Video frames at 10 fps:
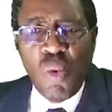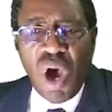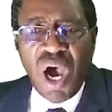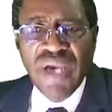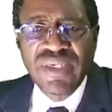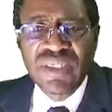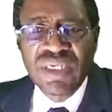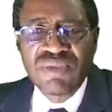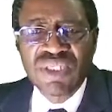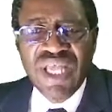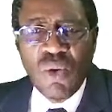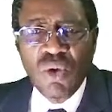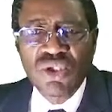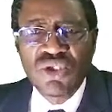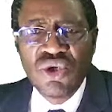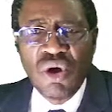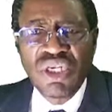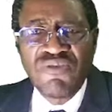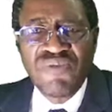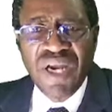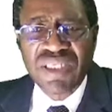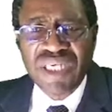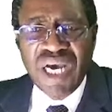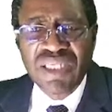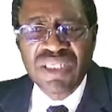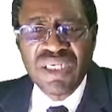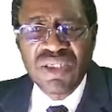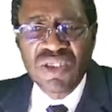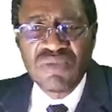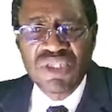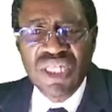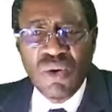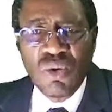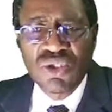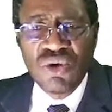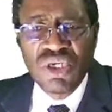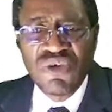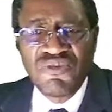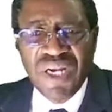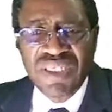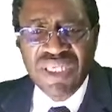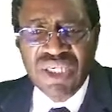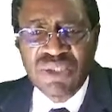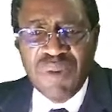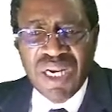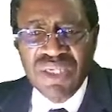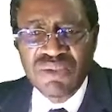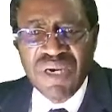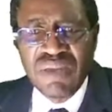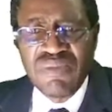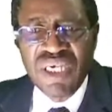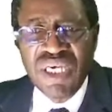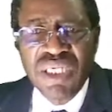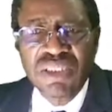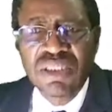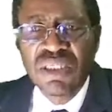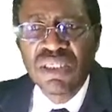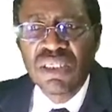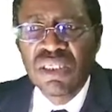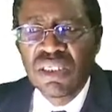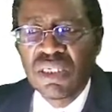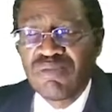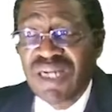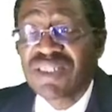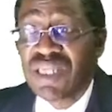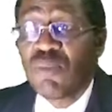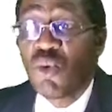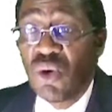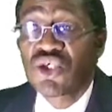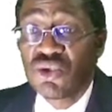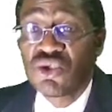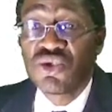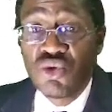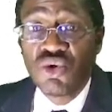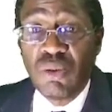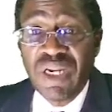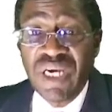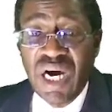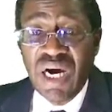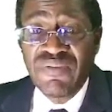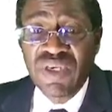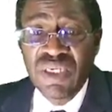It seems there was no deferred tax. It seems there was no deferred tax balance by the beginning, but some questions do normally have.